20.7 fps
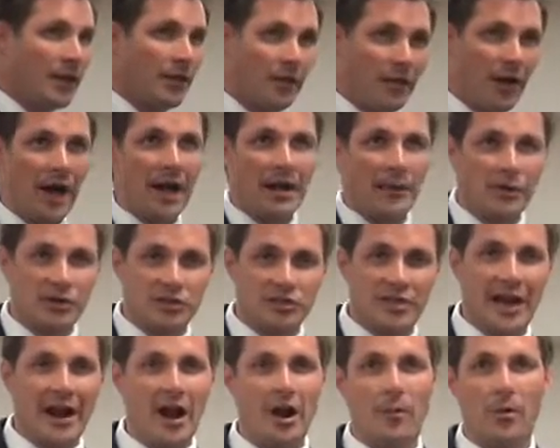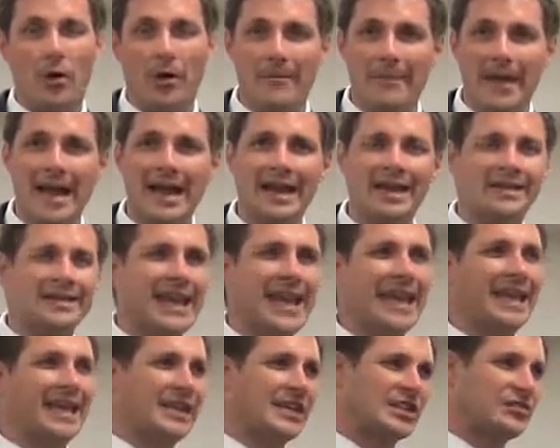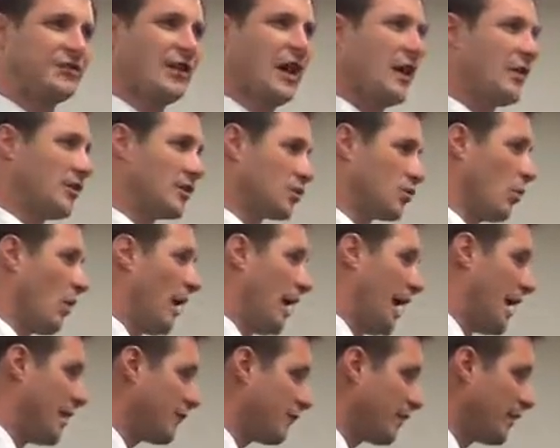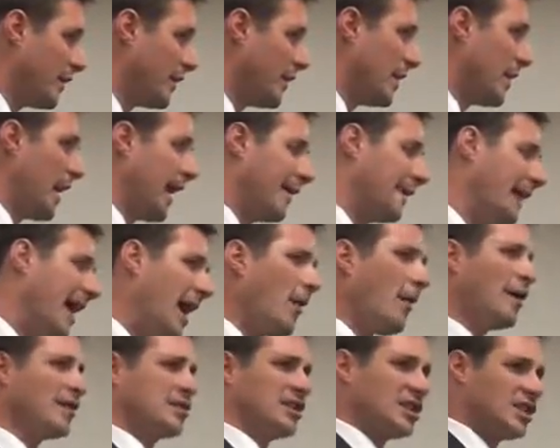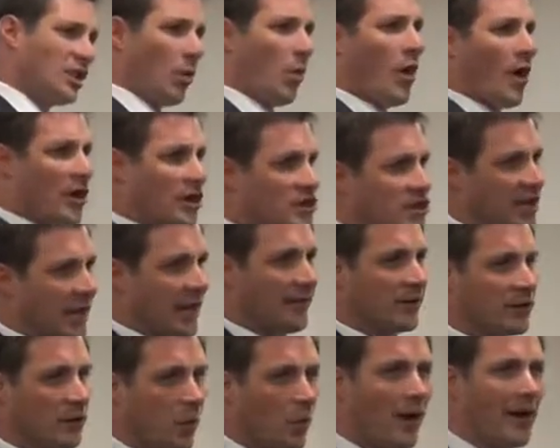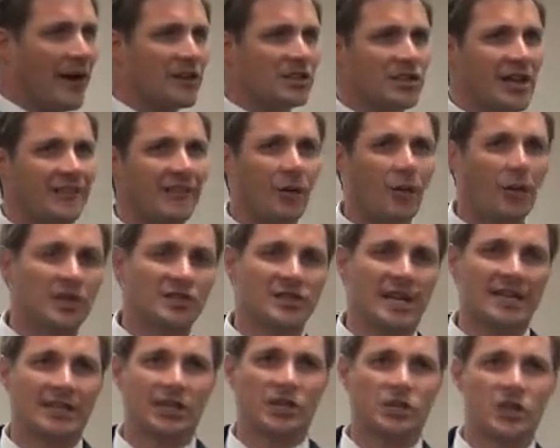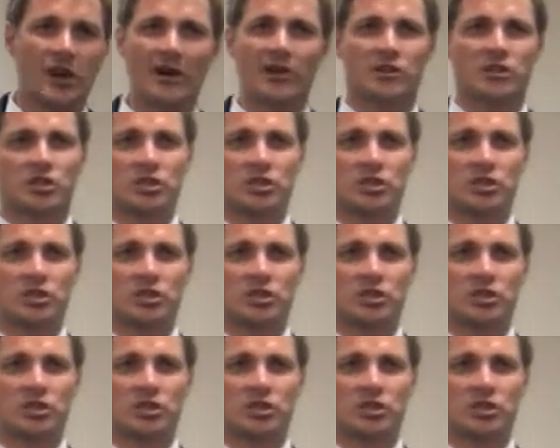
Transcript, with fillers: thought it was terrible. A man had taken his father's wife, and that wasn't the worst of it. The worst of it was that the church